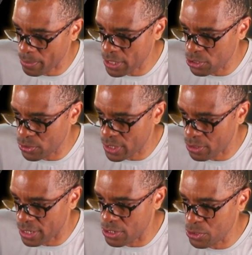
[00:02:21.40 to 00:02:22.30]
to do here,
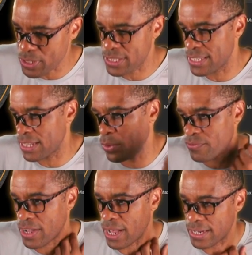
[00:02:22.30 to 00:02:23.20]
the newest thing that we've
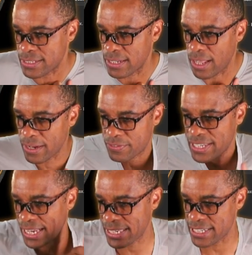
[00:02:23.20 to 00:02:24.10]
got is a lot of
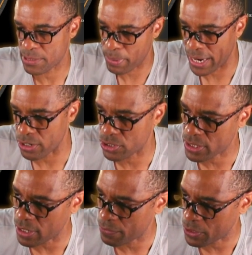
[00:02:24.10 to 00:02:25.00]
tech inspired
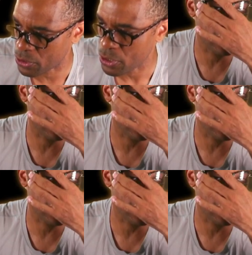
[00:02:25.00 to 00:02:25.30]
stuff here.